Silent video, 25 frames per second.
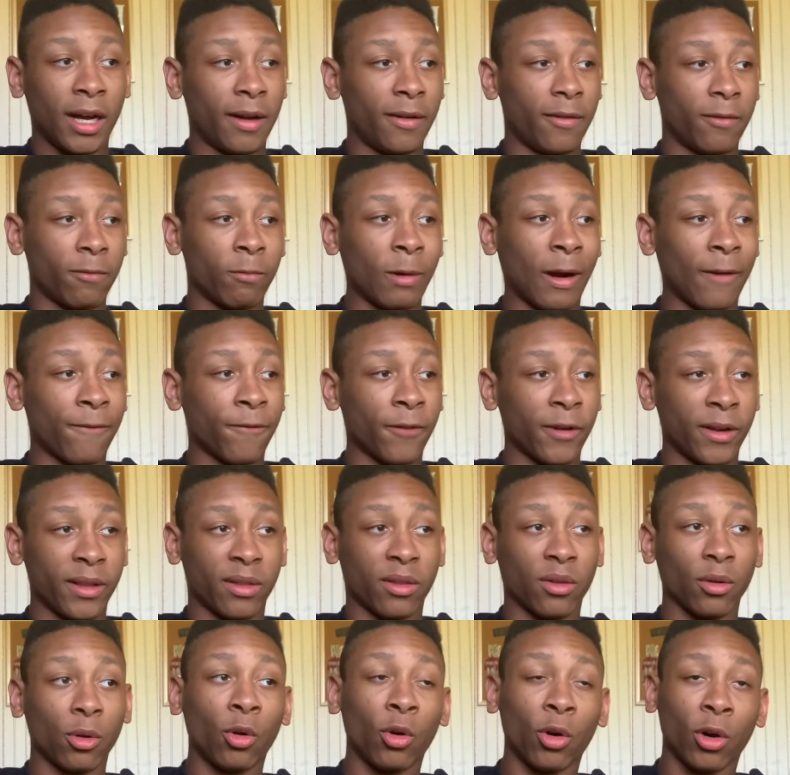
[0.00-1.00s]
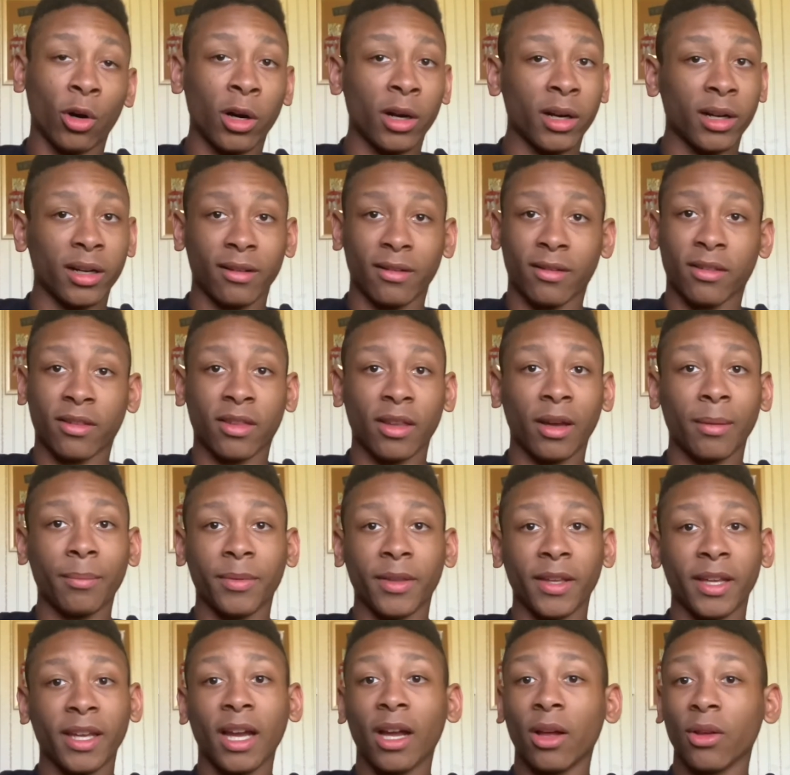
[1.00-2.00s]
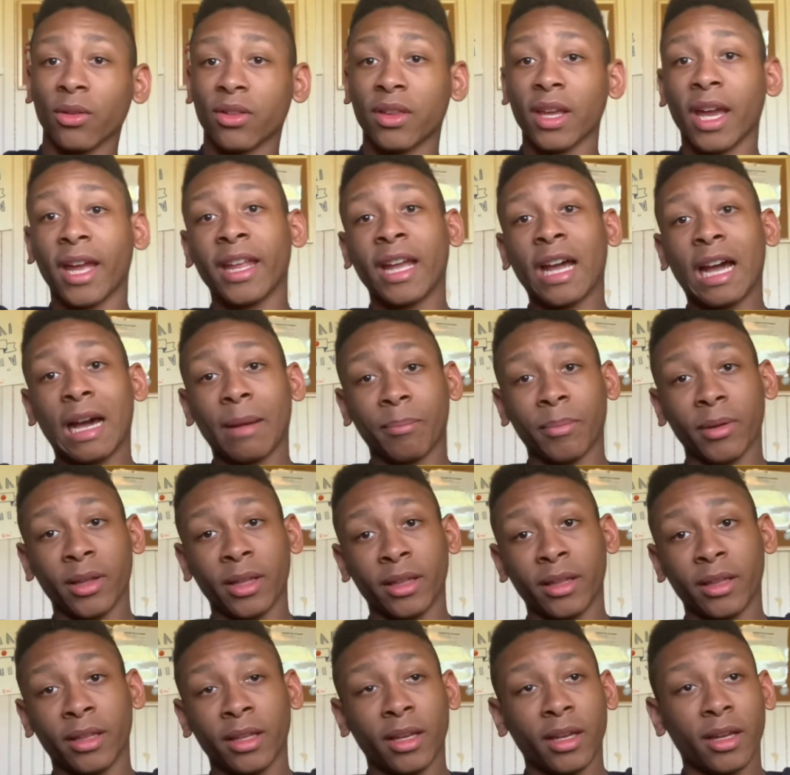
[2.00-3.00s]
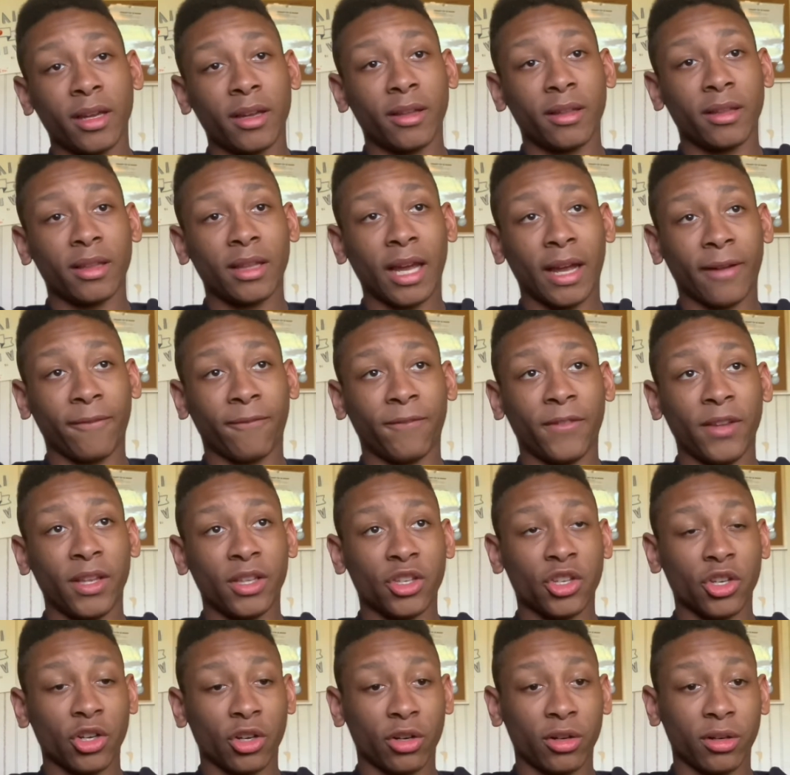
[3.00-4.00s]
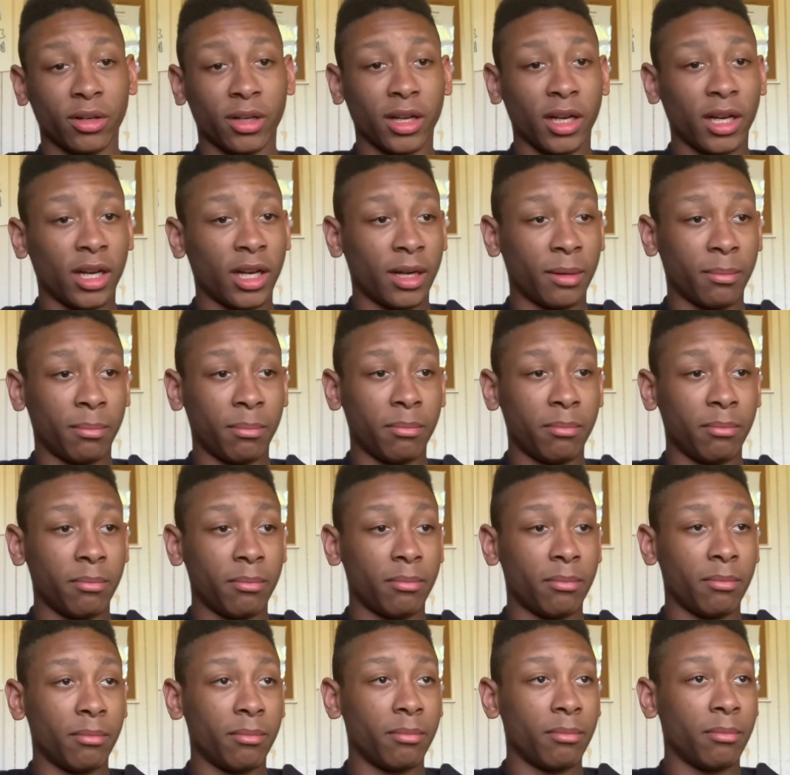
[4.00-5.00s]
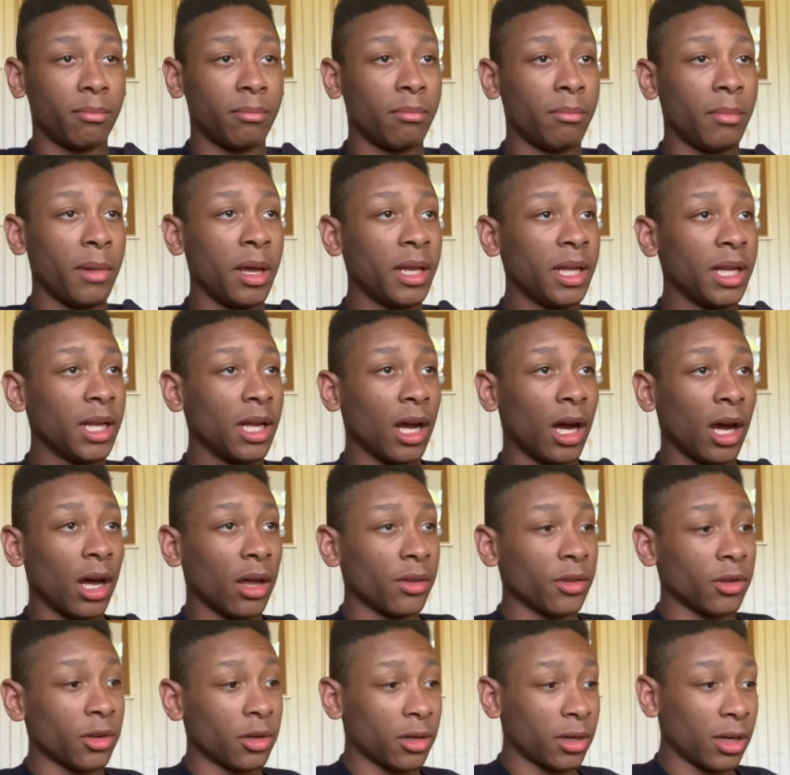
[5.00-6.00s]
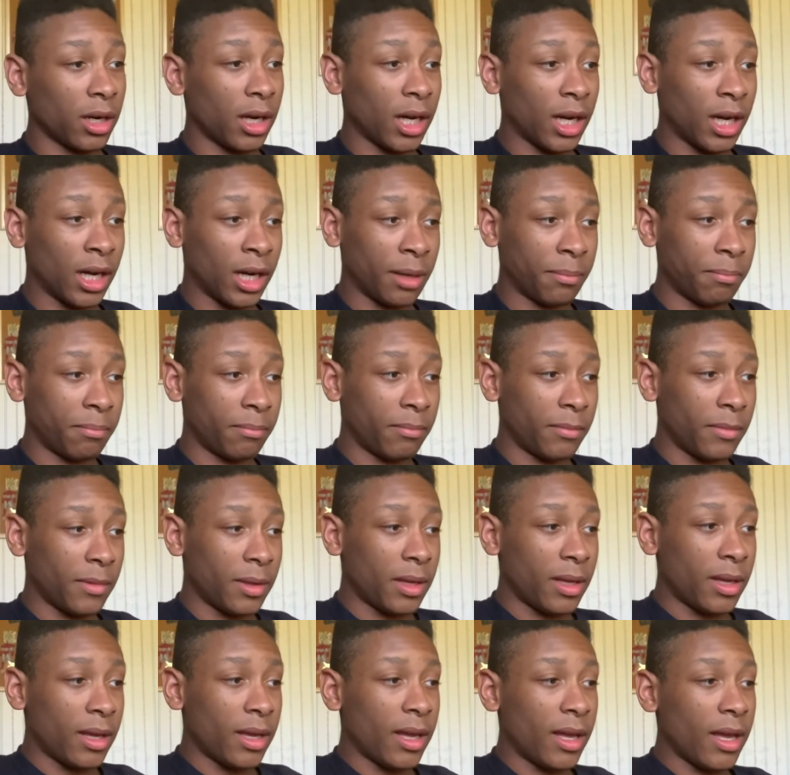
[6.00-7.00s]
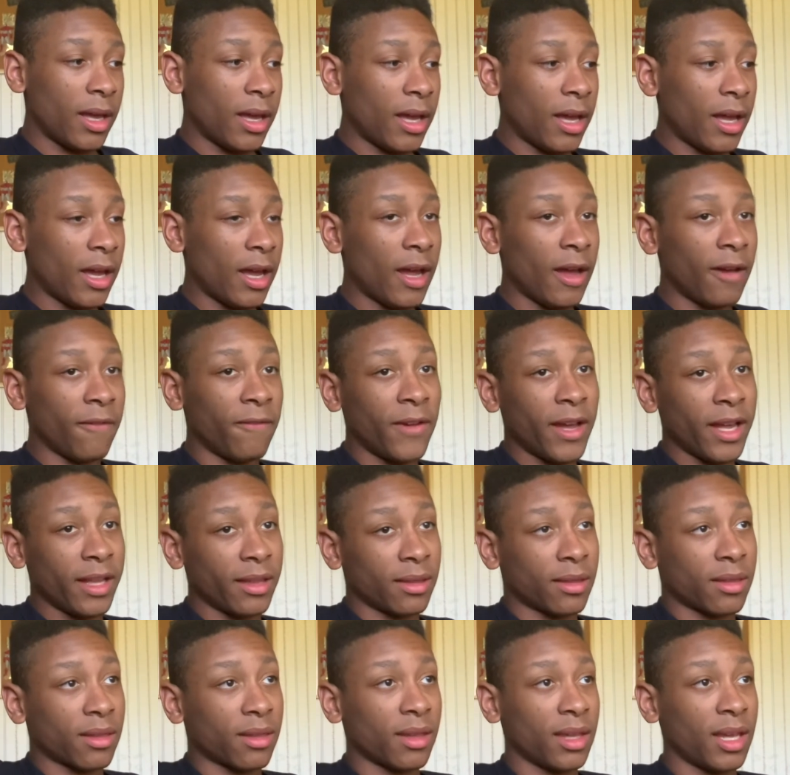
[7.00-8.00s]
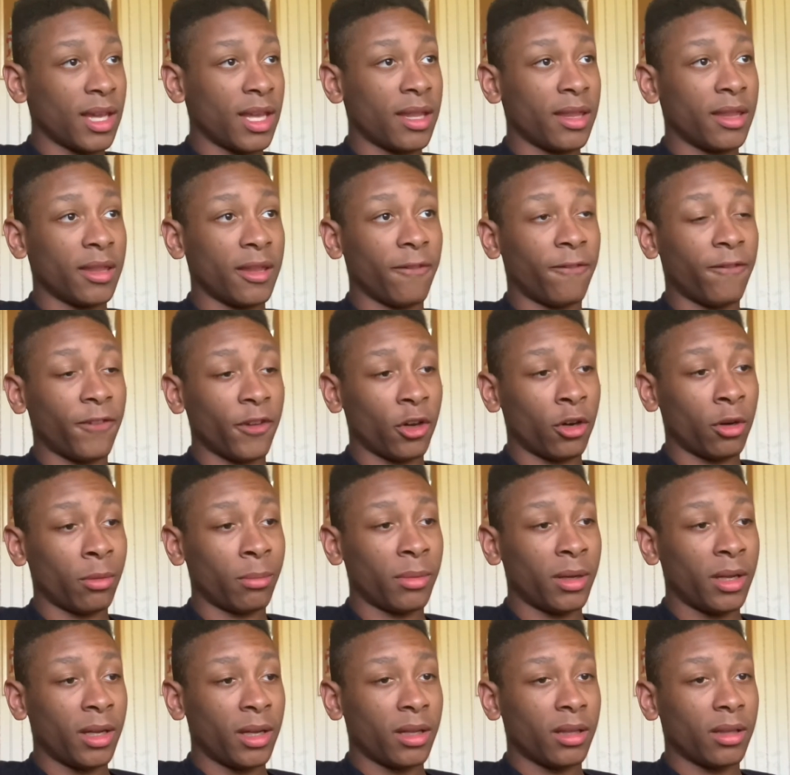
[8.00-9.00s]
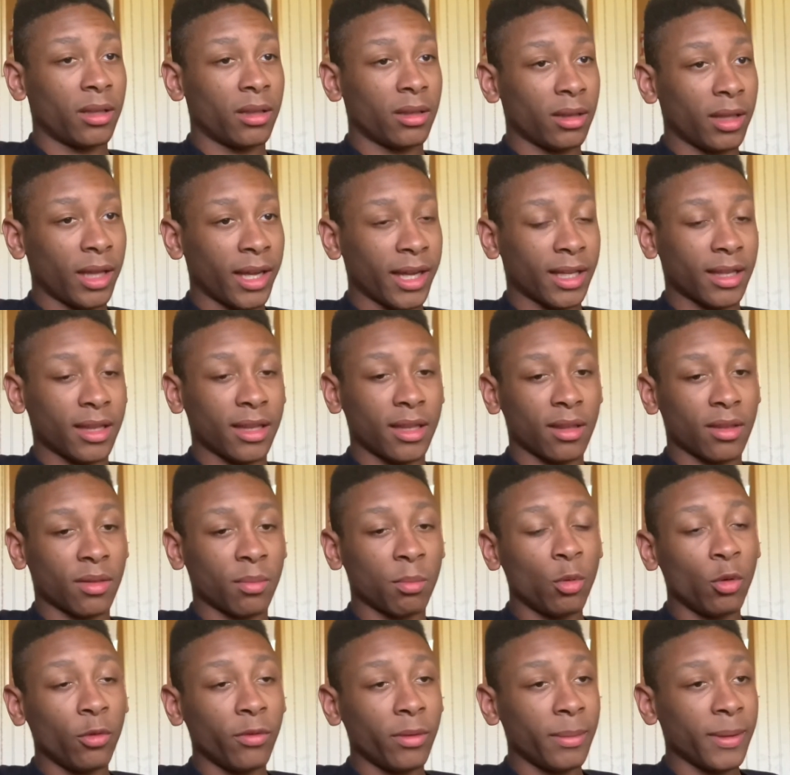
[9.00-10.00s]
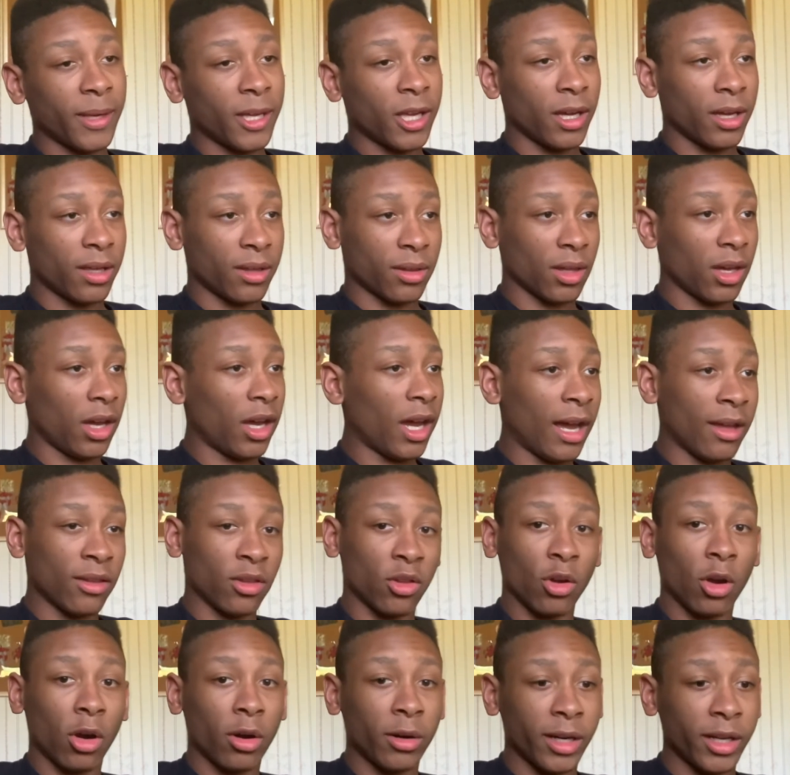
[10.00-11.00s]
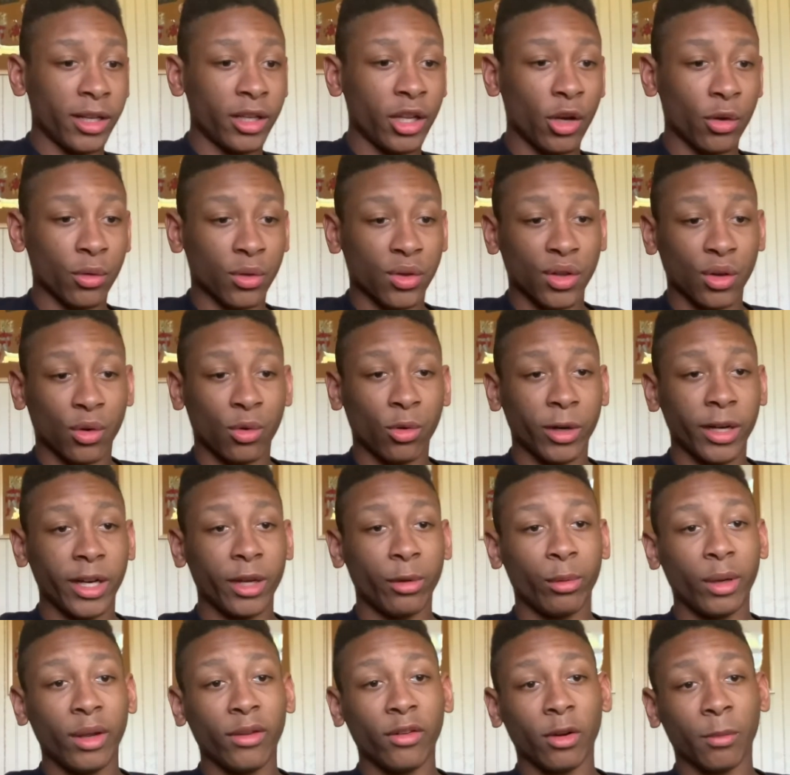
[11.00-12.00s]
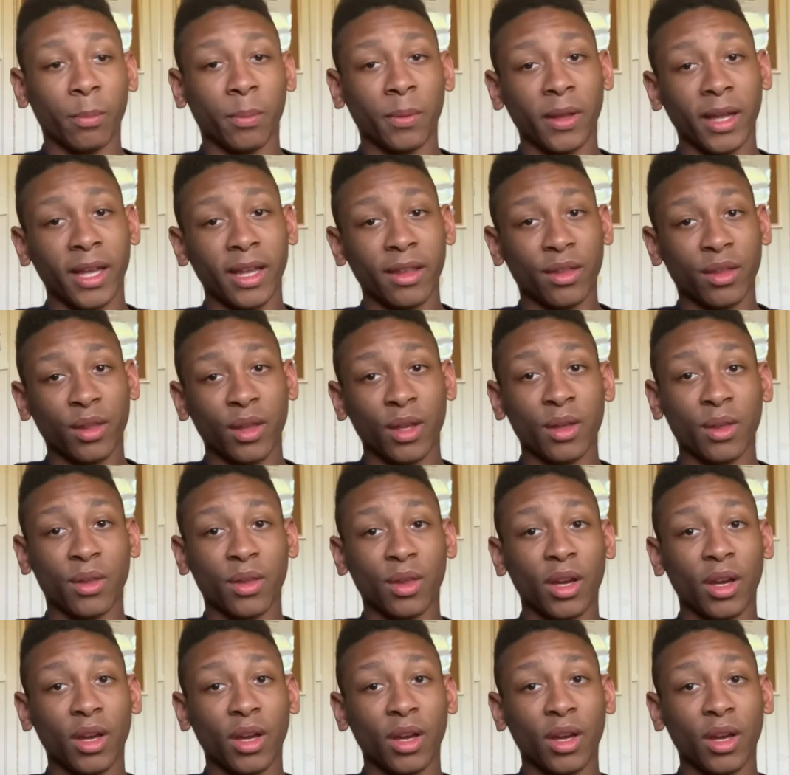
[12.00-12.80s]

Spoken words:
reference or something else that happened that featured many other events in the film, like this movie, because as we already know, Sigourney Weaver plays this